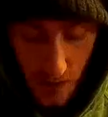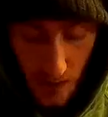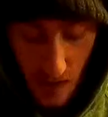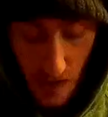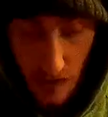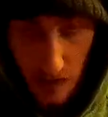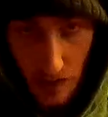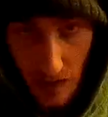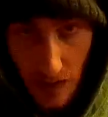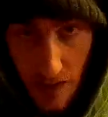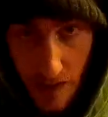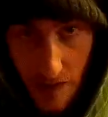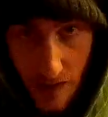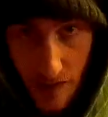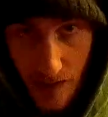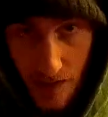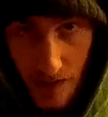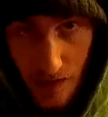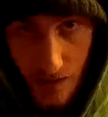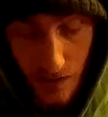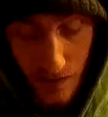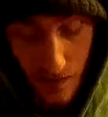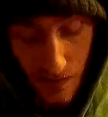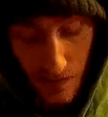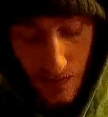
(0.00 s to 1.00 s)
key landing.
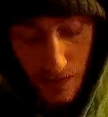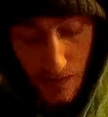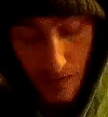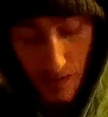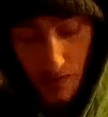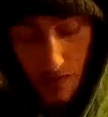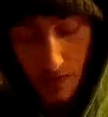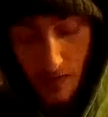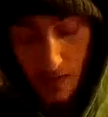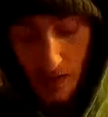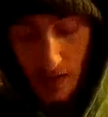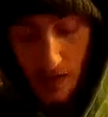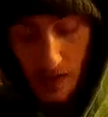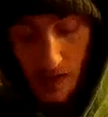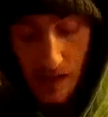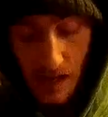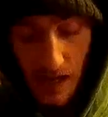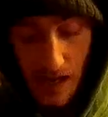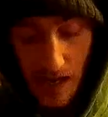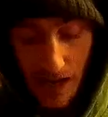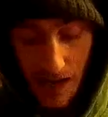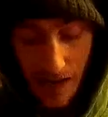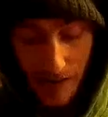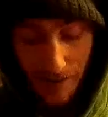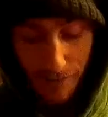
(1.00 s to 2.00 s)

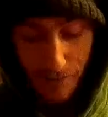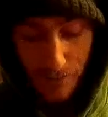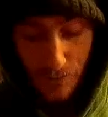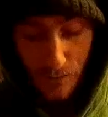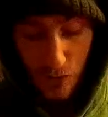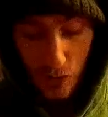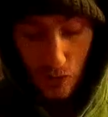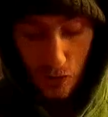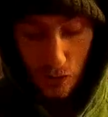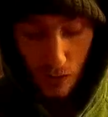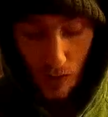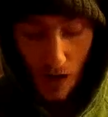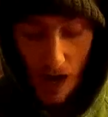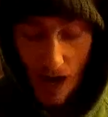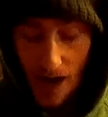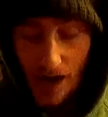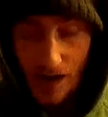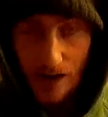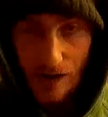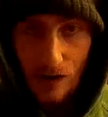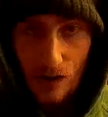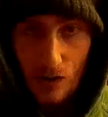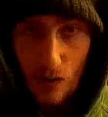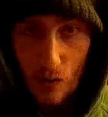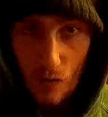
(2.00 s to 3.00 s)
I've tried
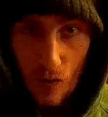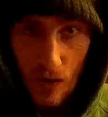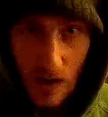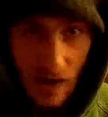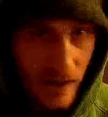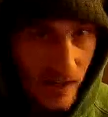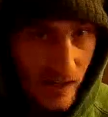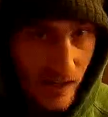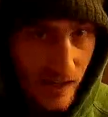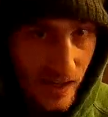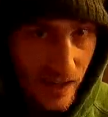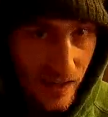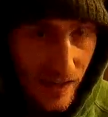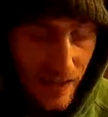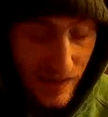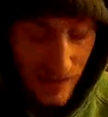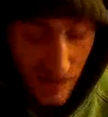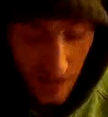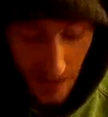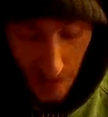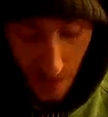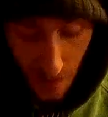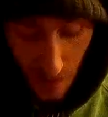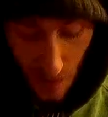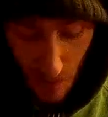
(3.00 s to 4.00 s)
the 1 key
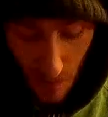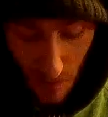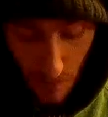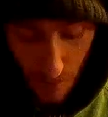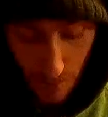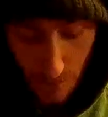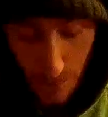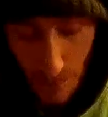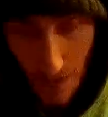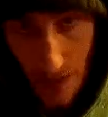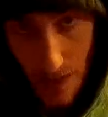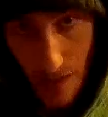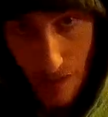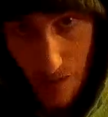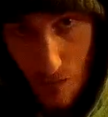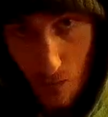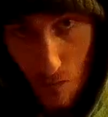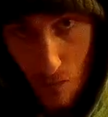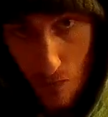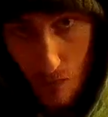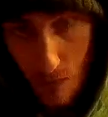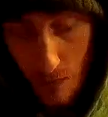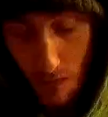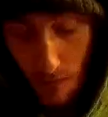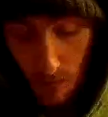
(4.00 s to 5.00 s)
takeoff, and
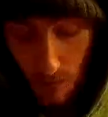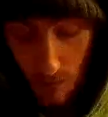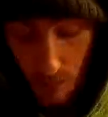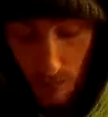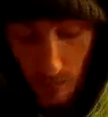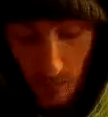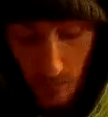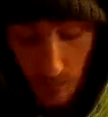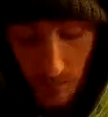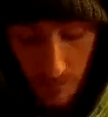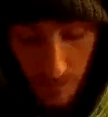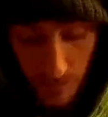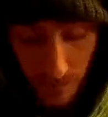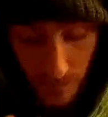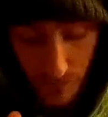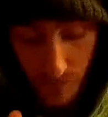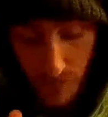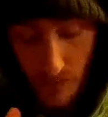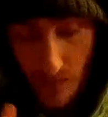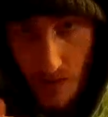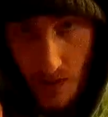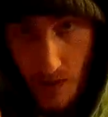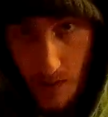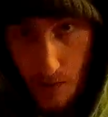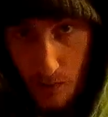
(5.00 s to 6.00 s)

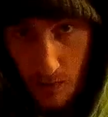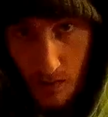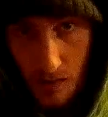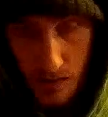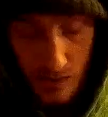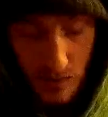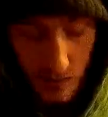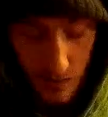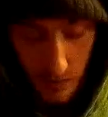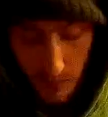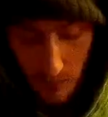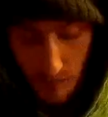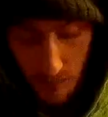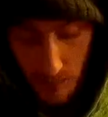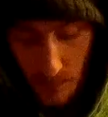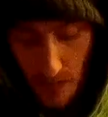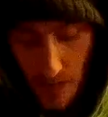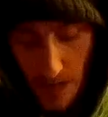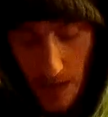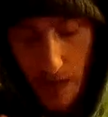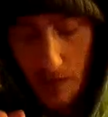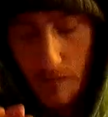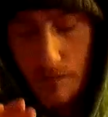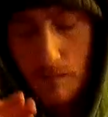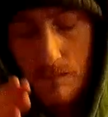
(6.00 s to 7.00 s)
that works.
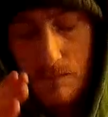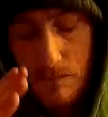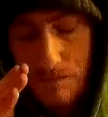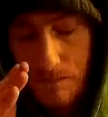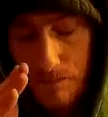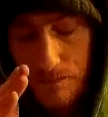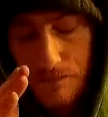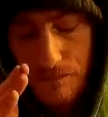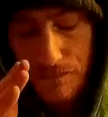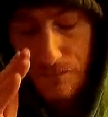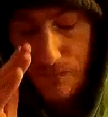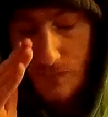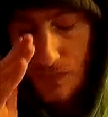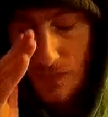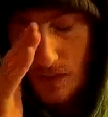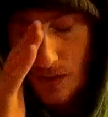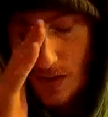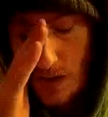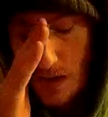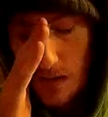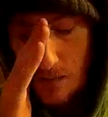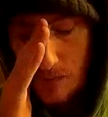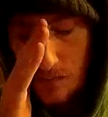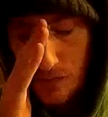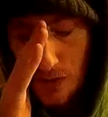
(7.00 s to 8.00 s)
Yeah,
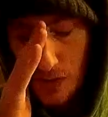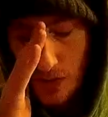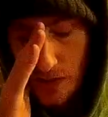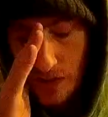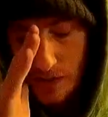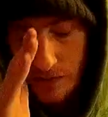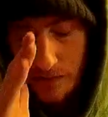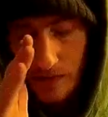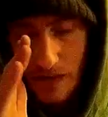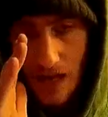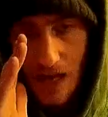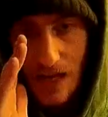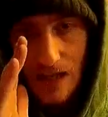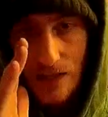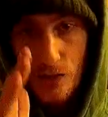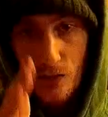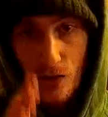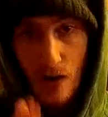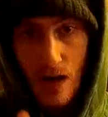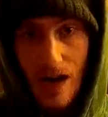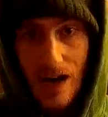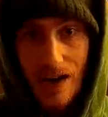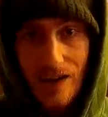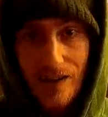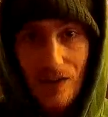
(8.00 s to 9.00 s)
I'm sorry. I
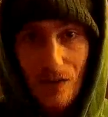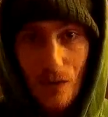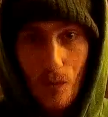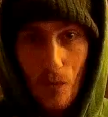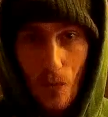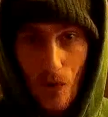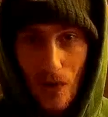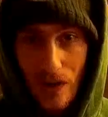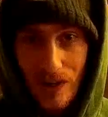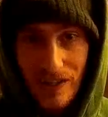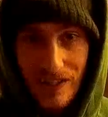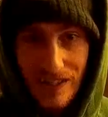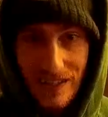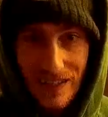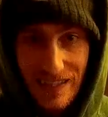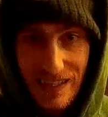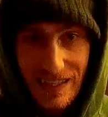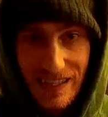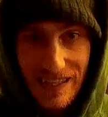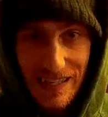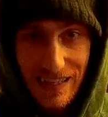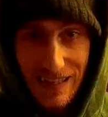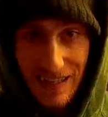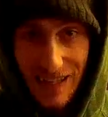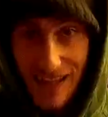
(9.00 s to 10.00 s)
tried the 1
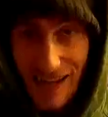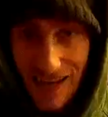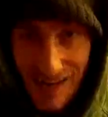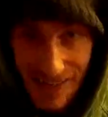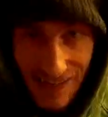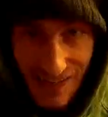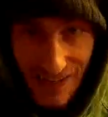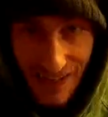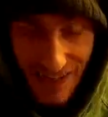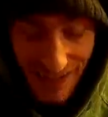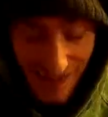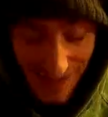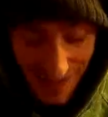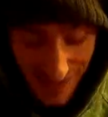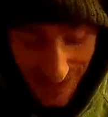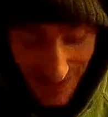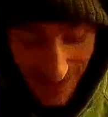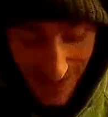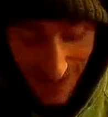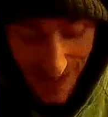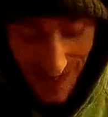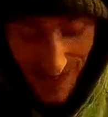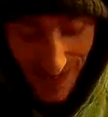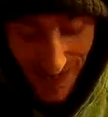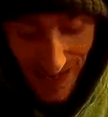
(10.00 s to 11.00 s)
key landing,
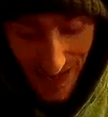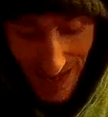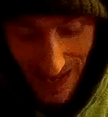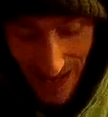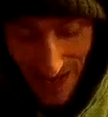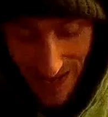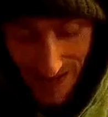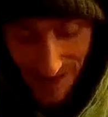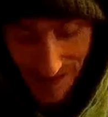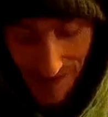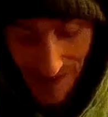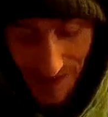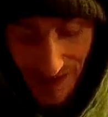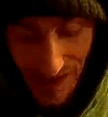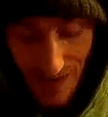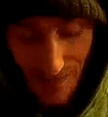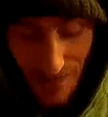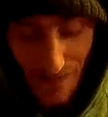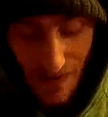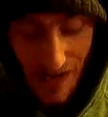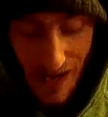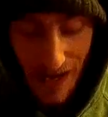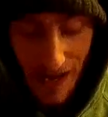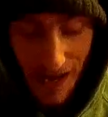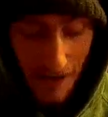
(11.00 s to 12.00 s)
and
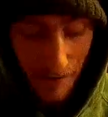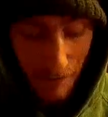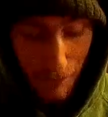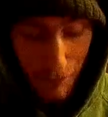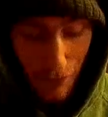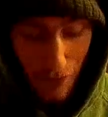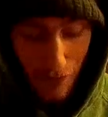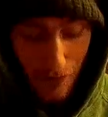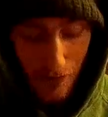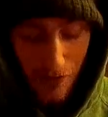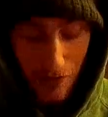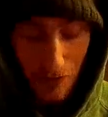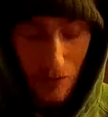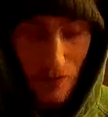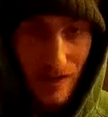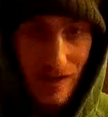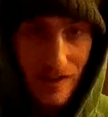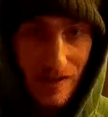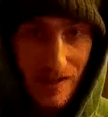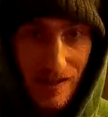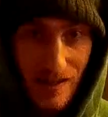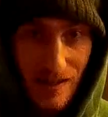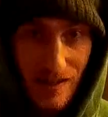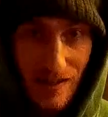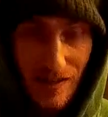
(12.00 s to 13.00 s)
even after doing
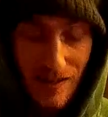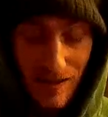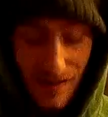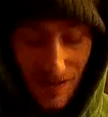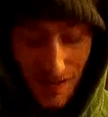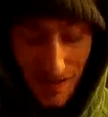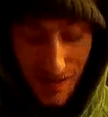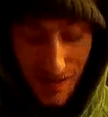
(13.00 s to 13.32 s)
the